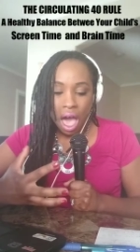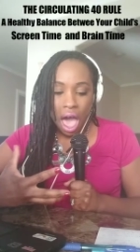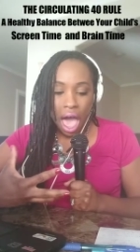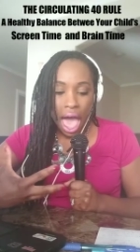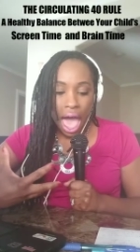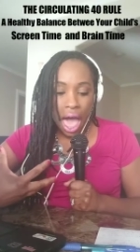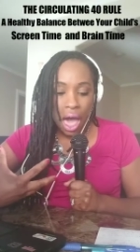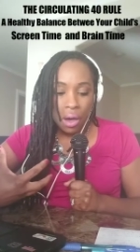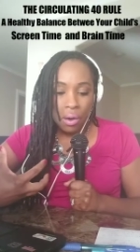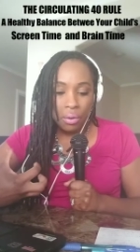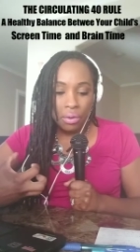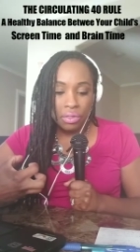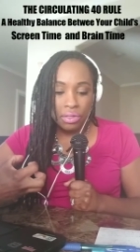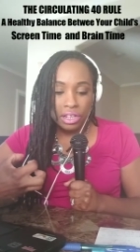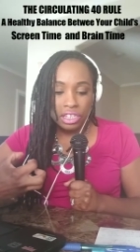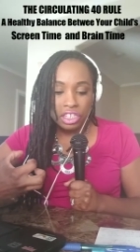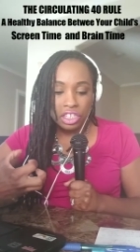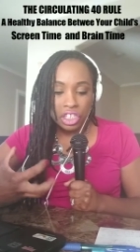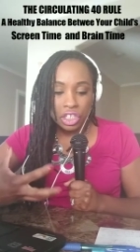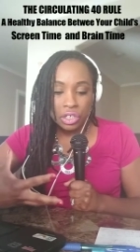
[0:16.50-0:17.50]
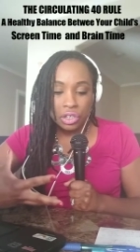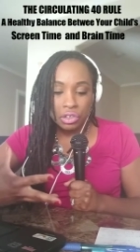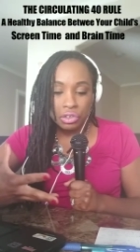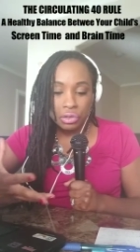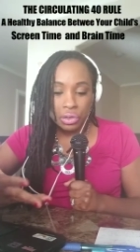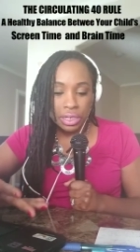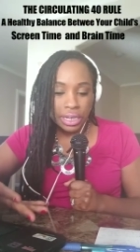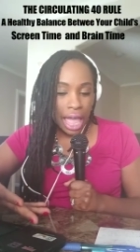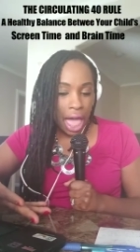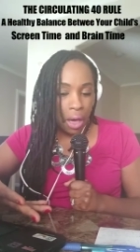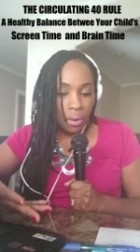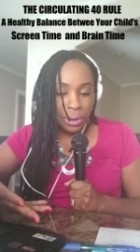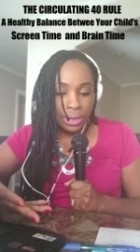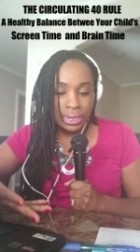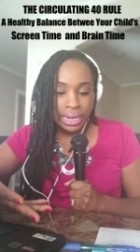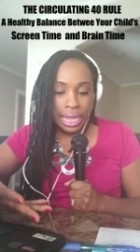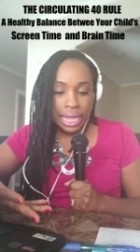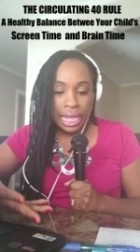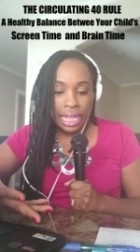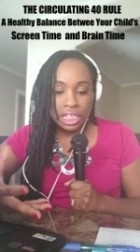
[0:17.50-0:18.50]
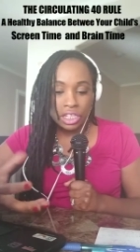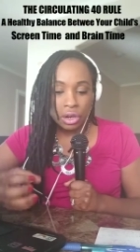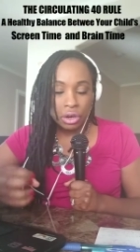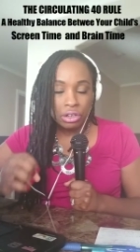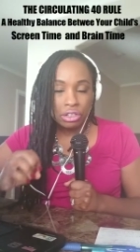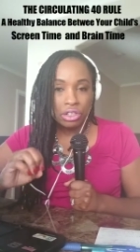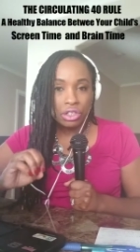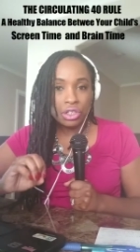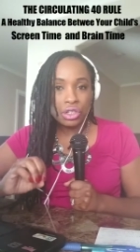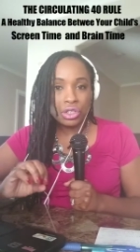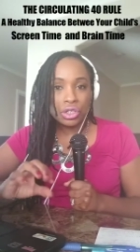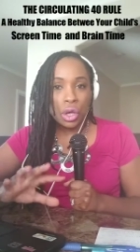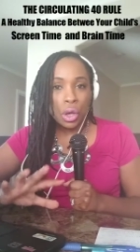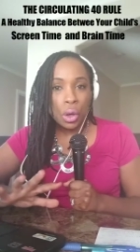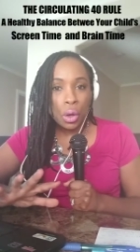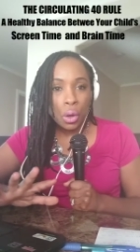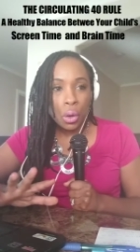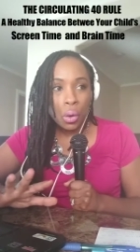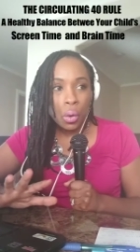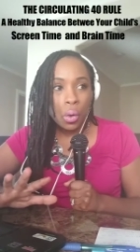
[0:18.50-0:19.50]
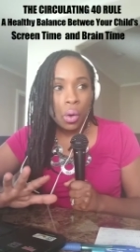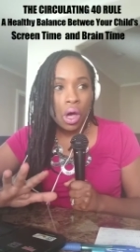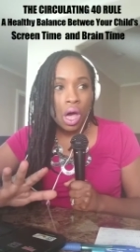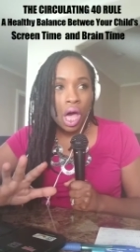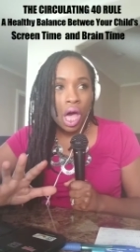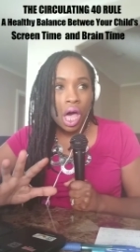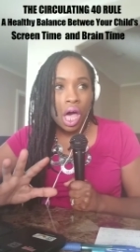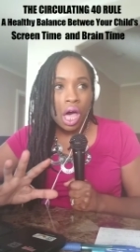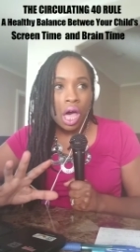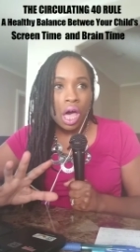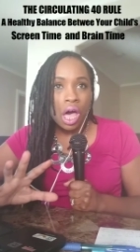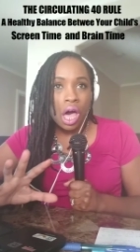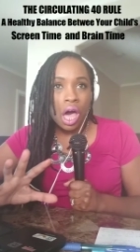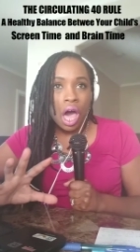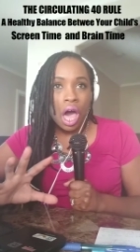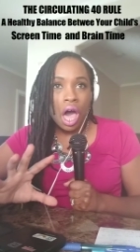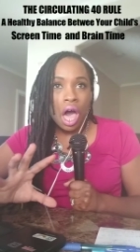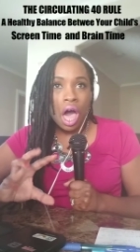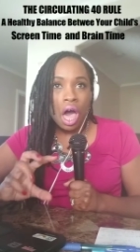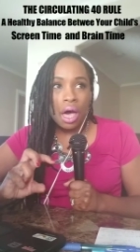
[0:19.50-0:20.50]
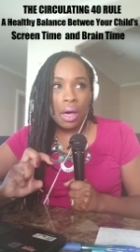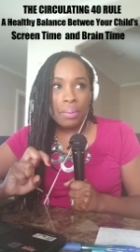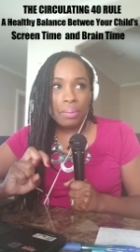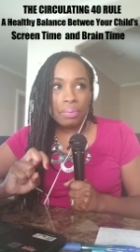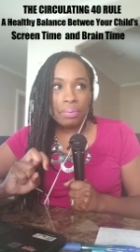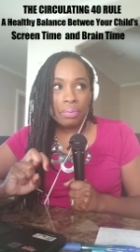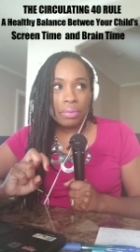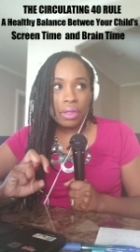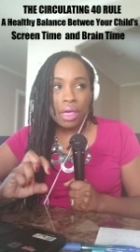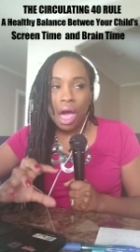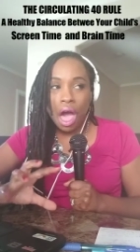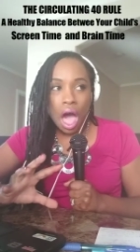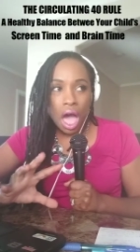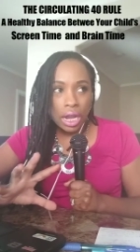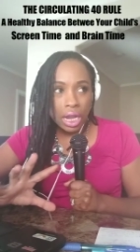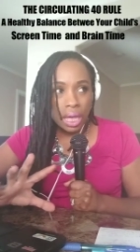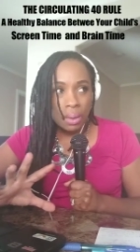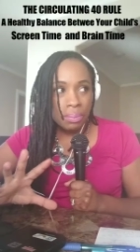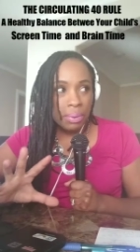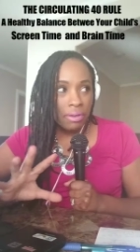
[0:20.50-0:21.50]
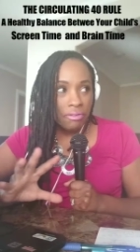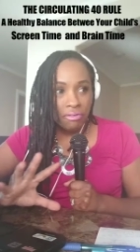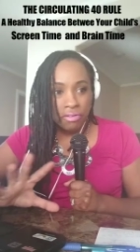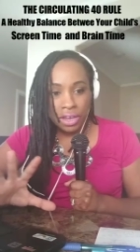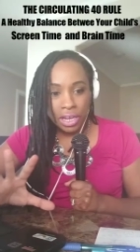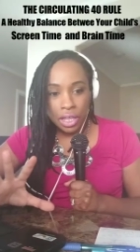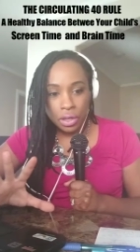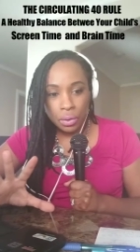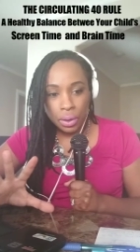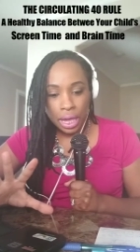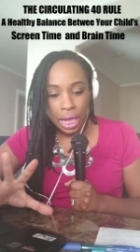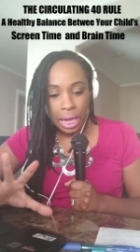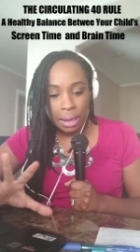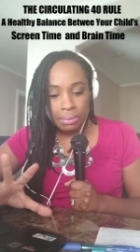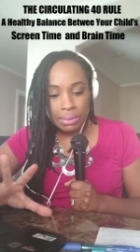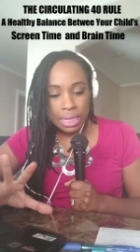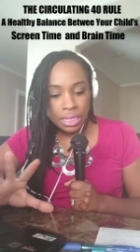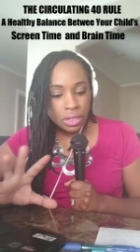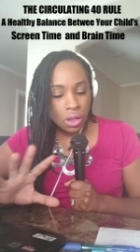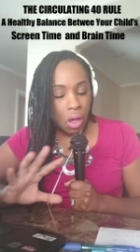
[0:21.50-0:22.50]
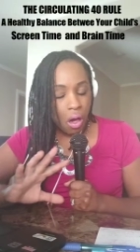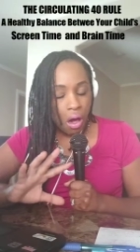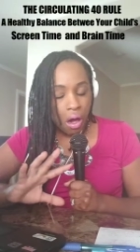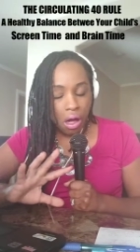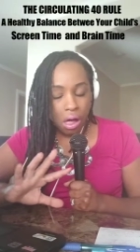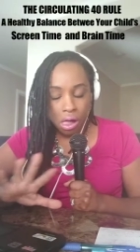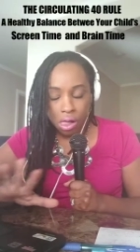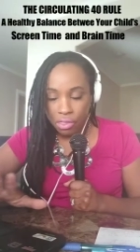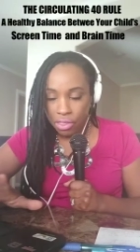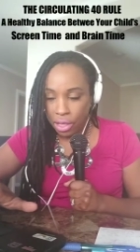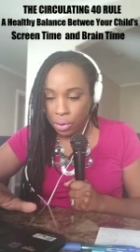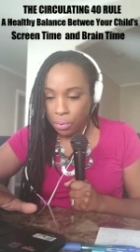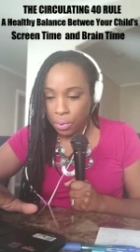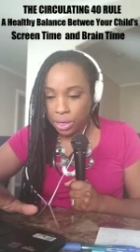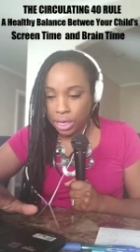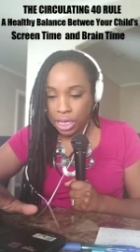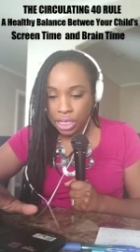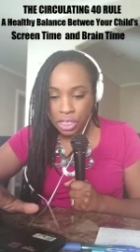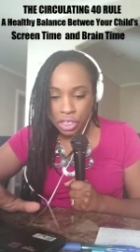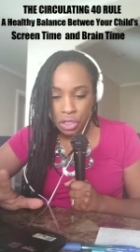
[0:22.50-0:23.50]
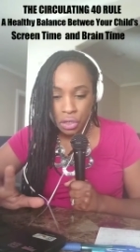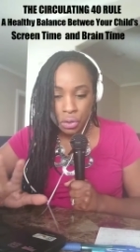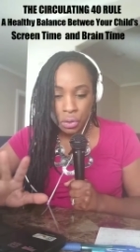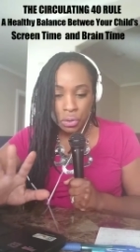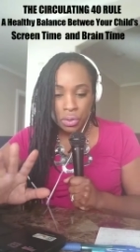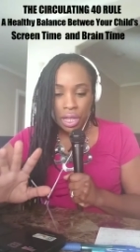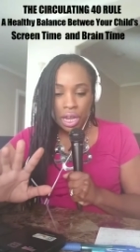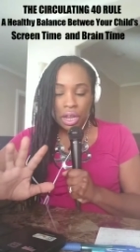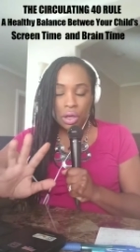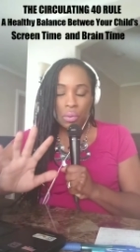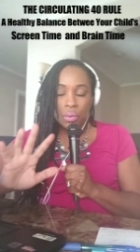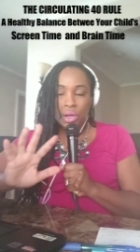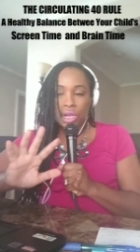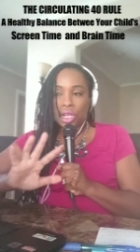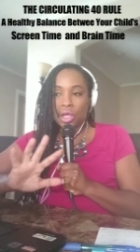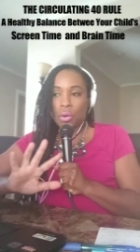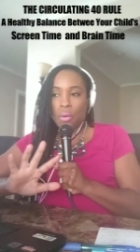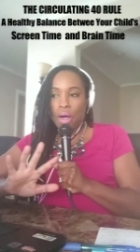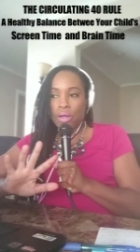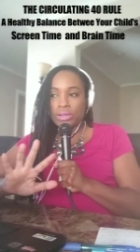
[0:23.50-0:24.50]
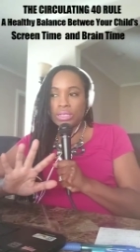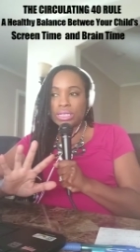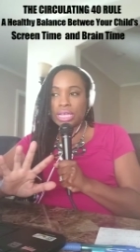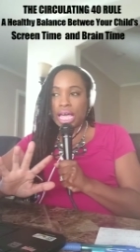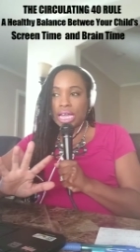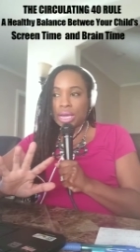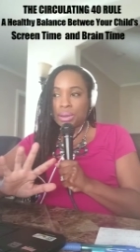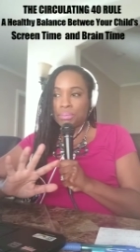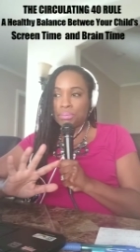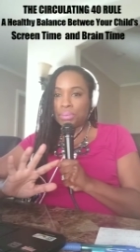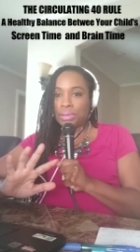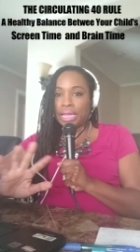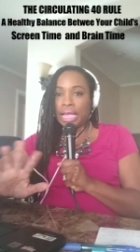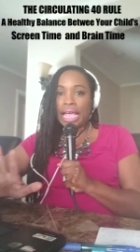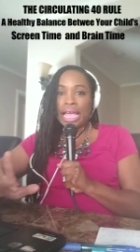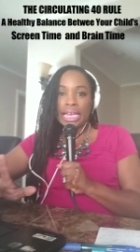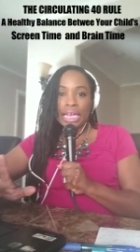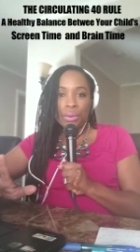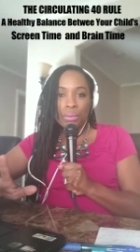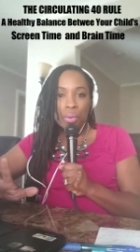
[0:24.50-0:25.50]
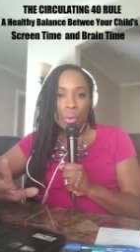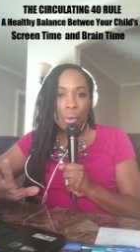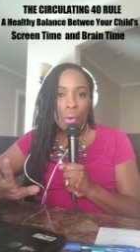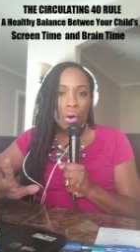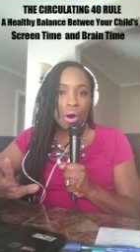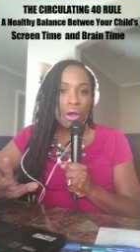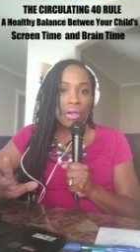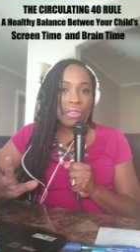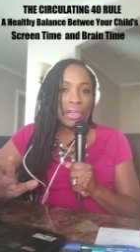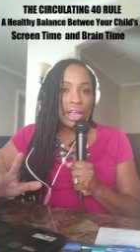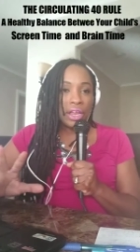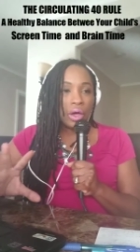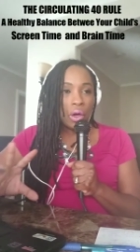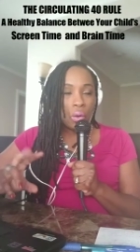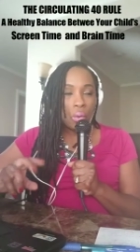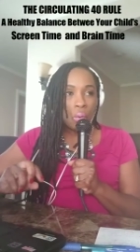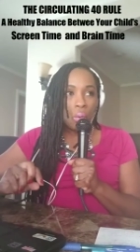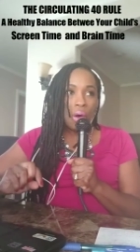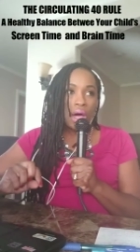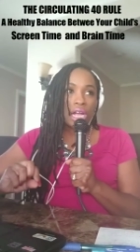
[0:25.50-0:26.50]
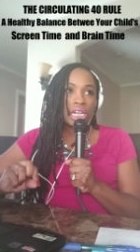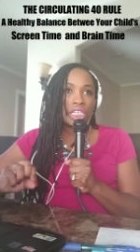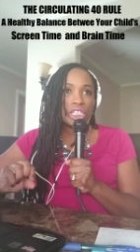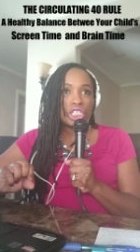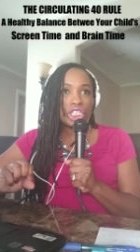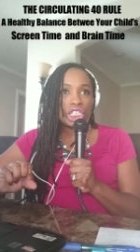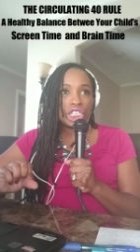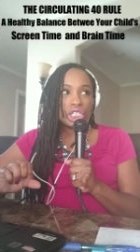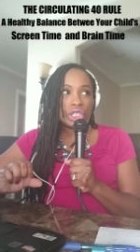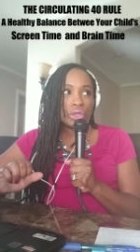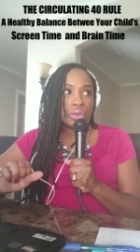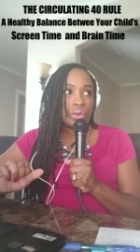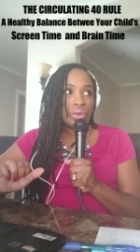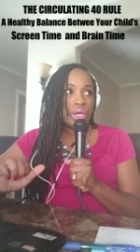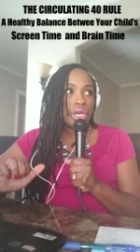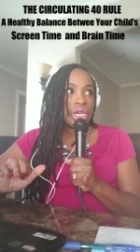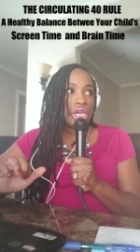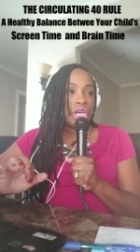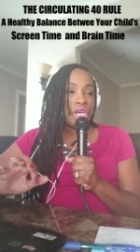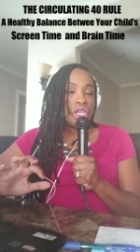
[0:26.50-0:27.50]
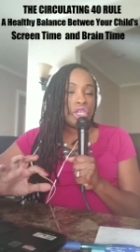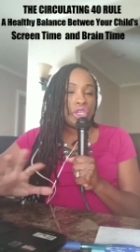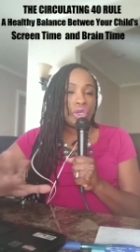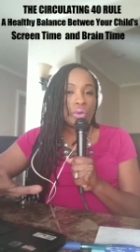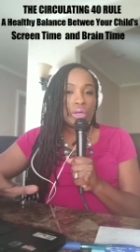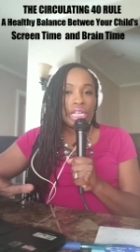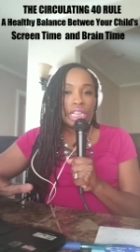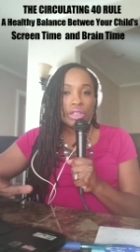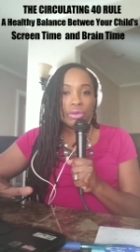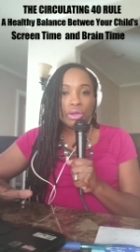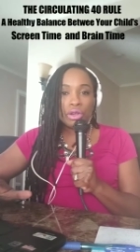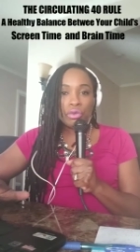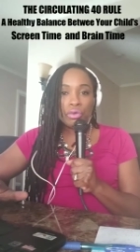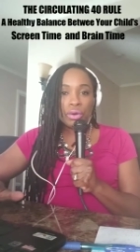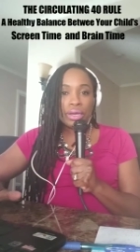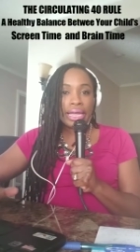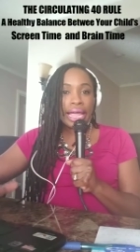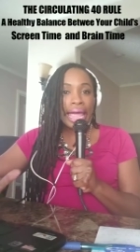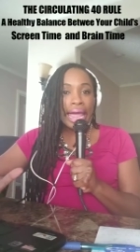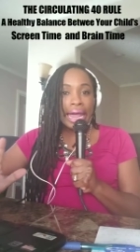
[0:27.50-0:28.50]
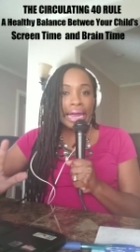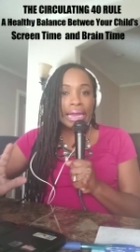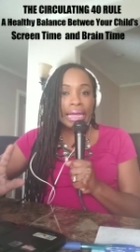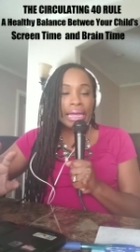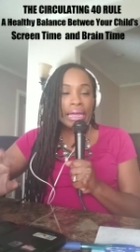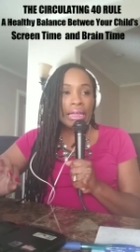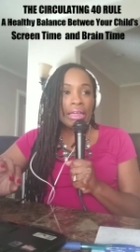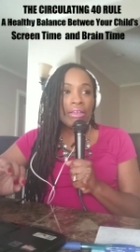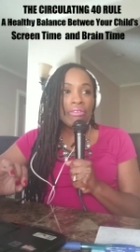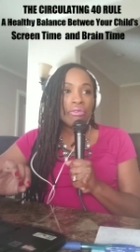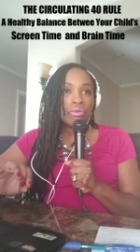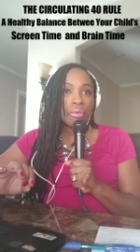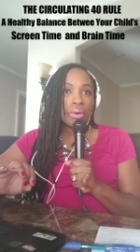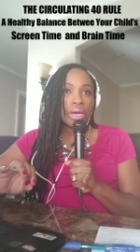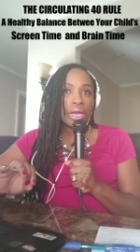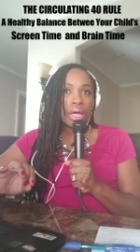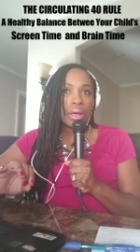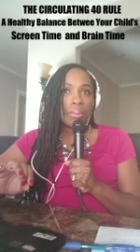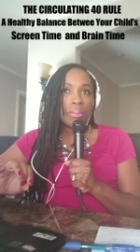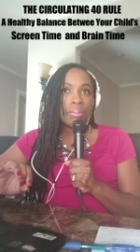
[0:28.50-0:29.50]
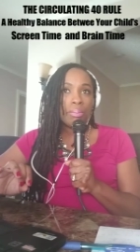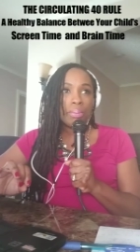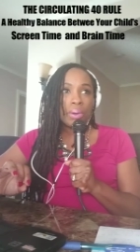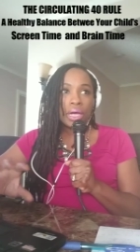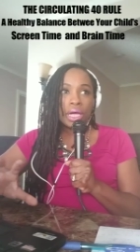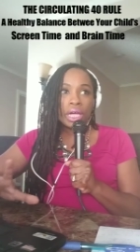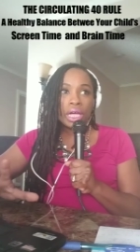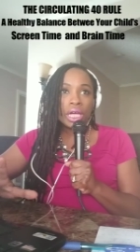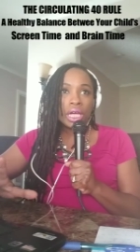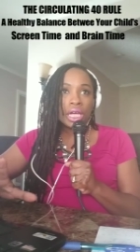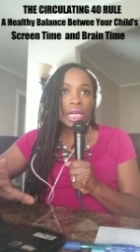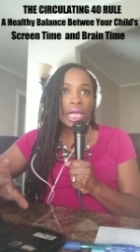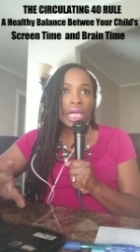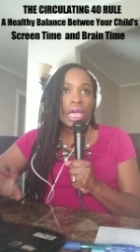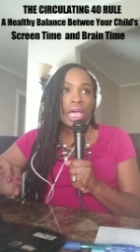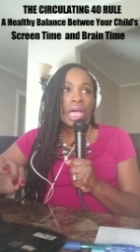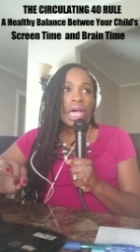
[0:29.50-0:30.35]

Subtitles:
how the children nowadays are so caught up in video games. That's all they want to do. They don't want to go outside and play anymore. They don't want to do anything creative, read a book.